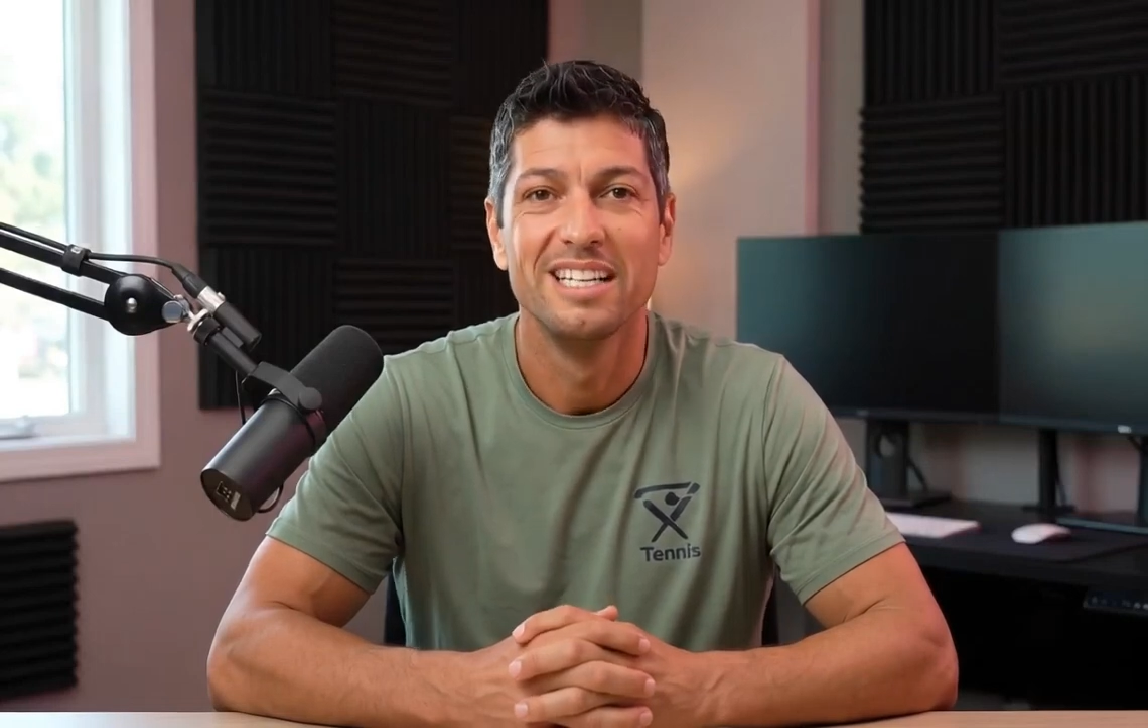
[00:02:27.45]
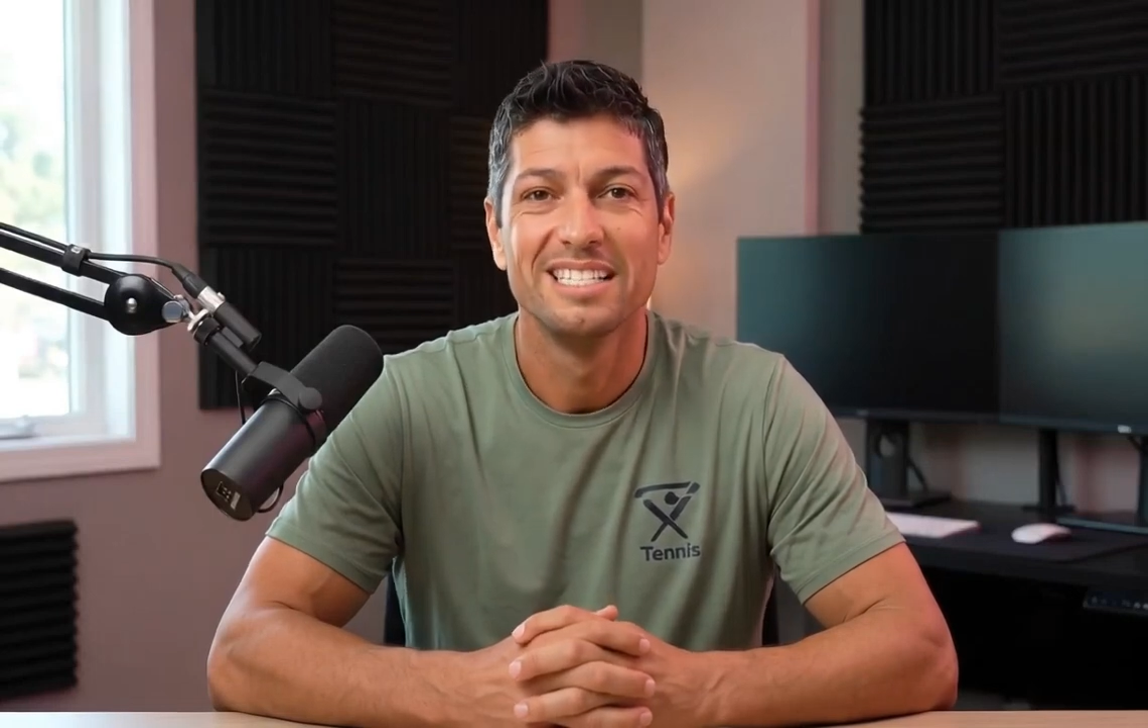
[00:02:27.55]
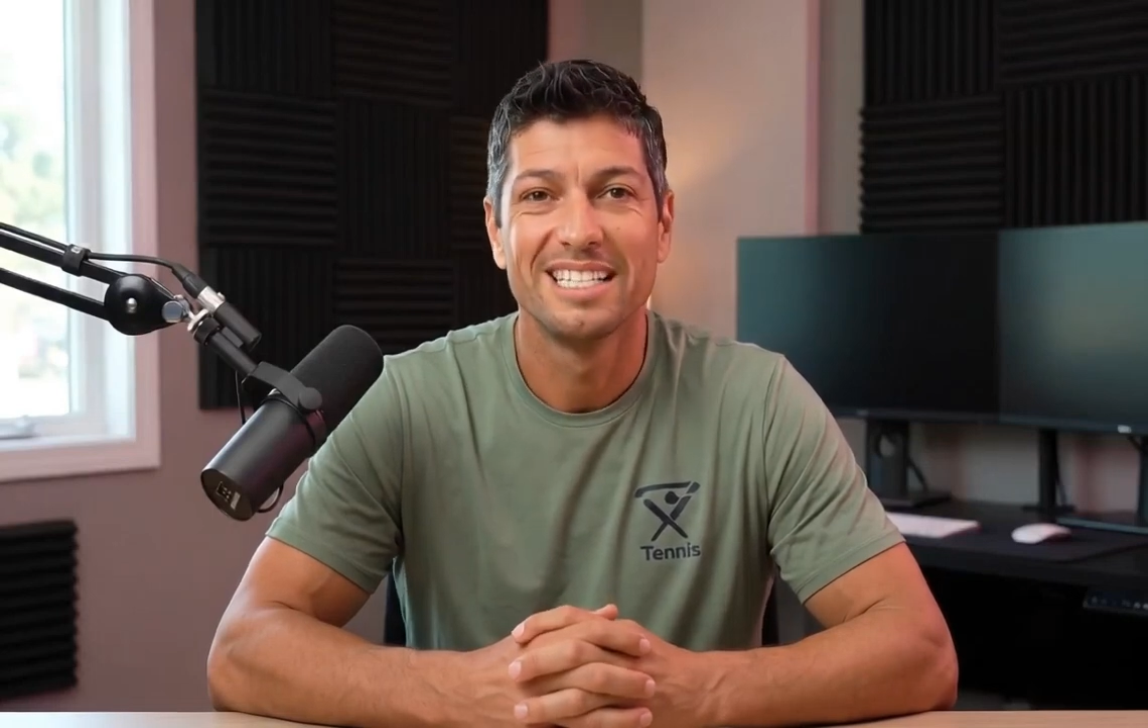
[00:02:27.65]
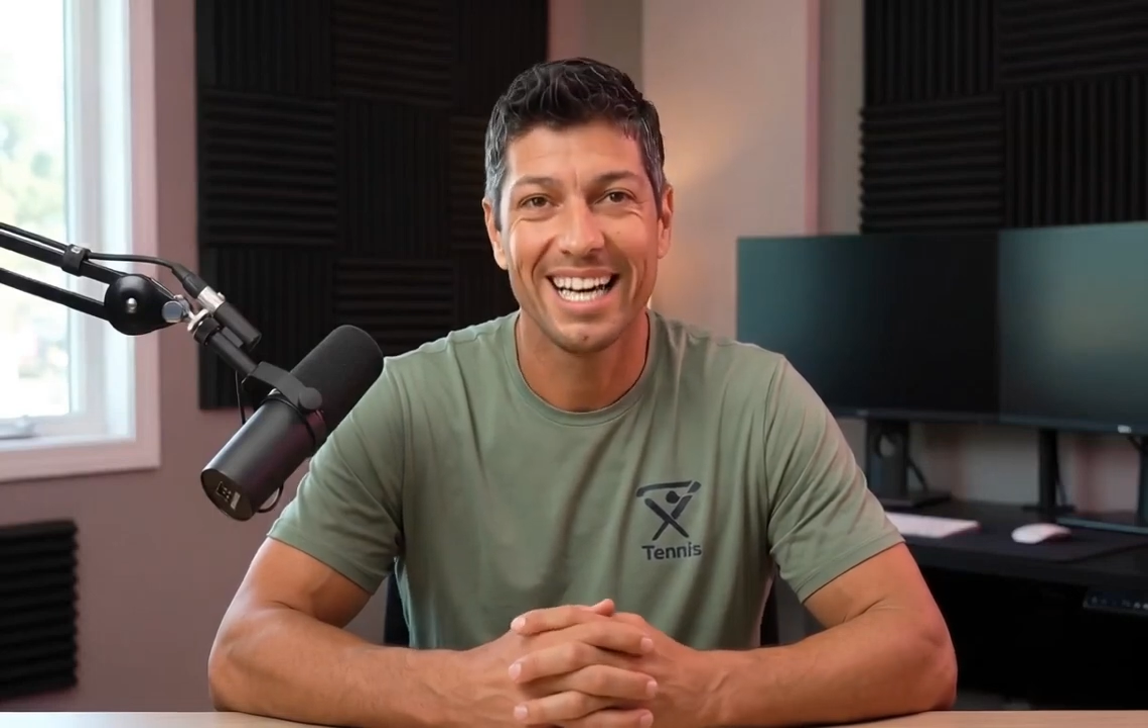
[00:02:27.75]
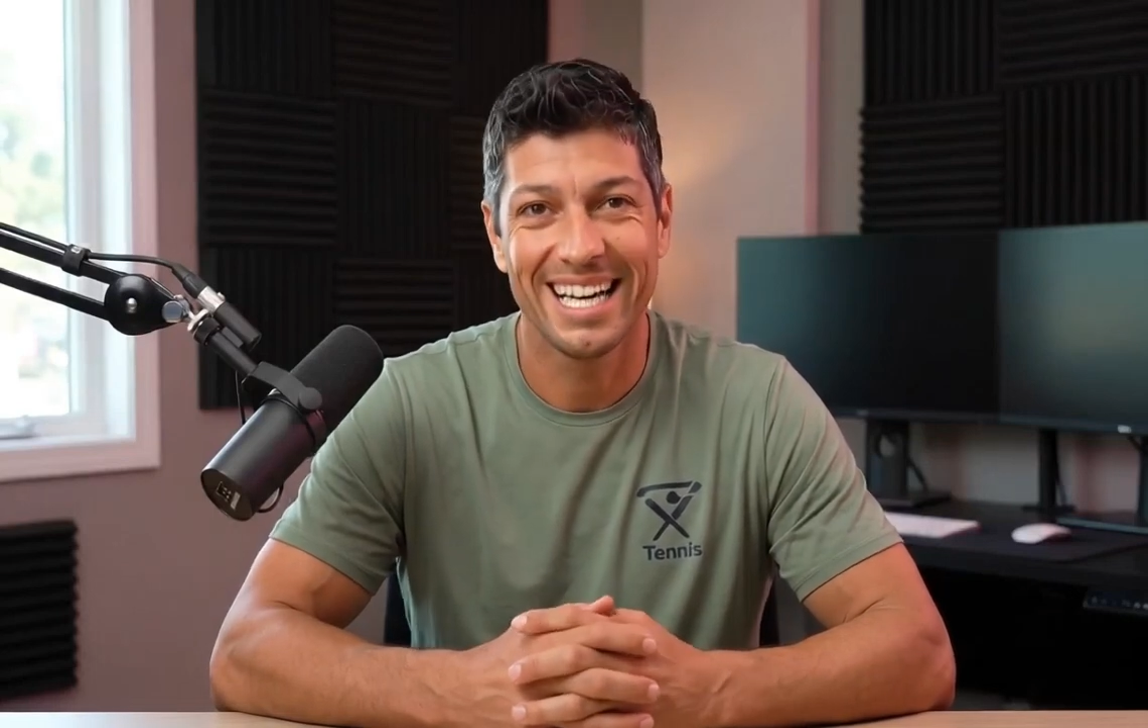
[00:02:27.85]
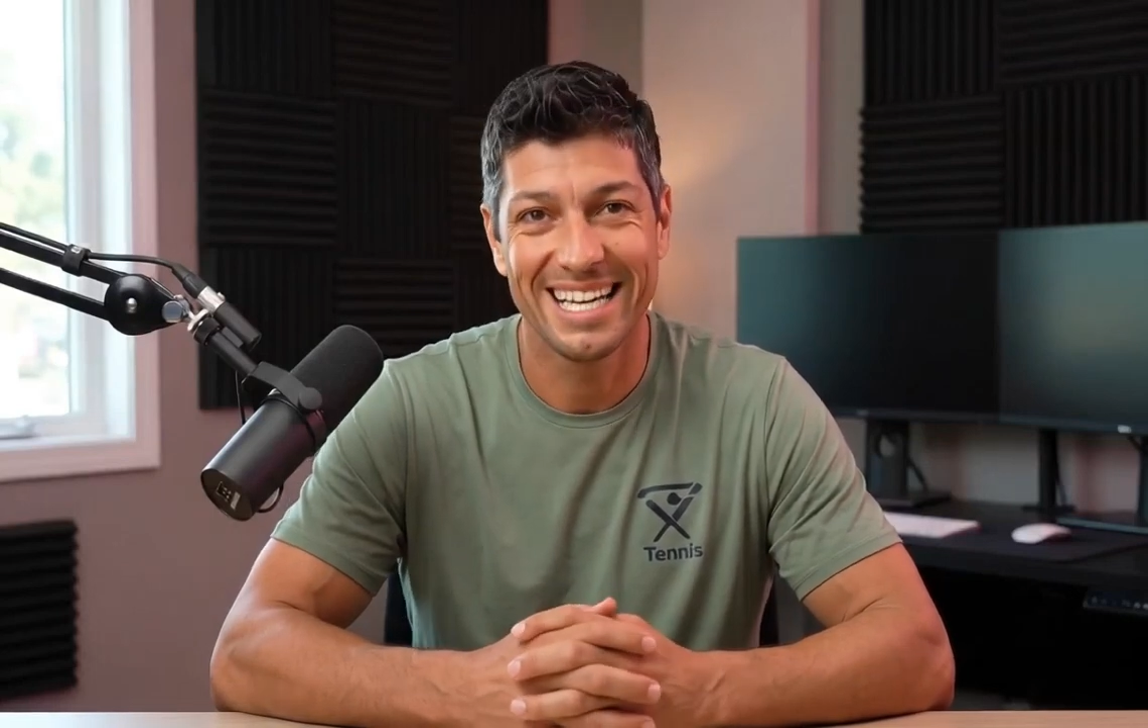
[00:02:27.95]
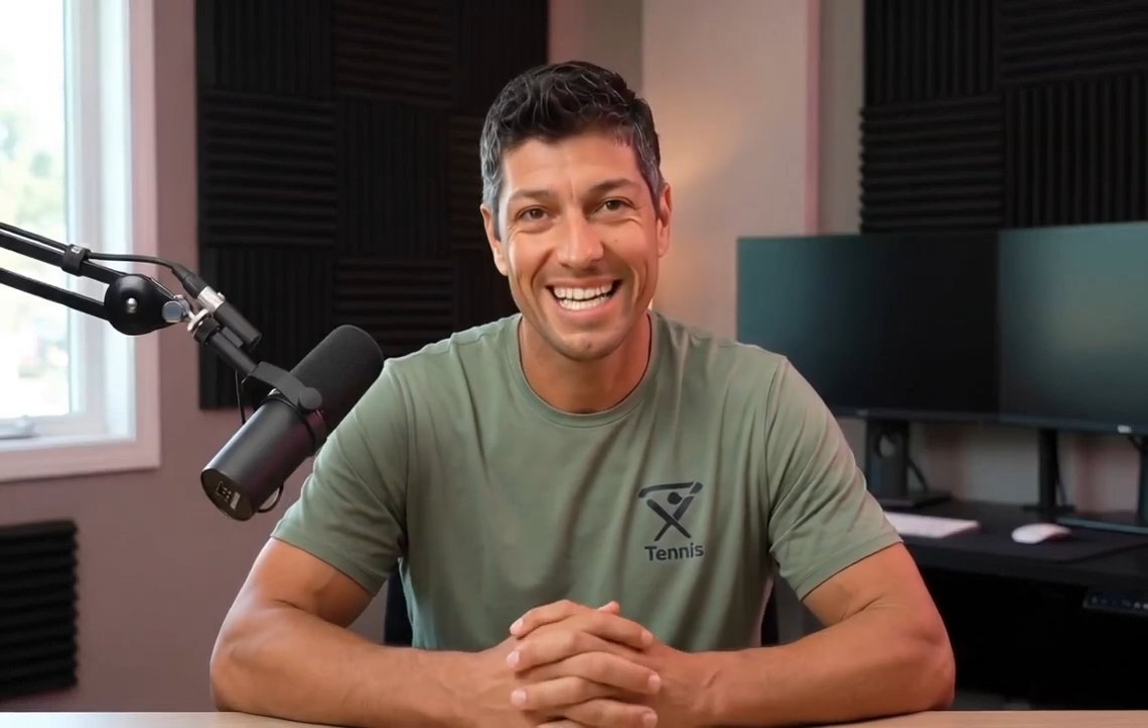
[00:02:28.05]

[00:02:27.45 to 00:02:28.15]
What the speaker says: to hit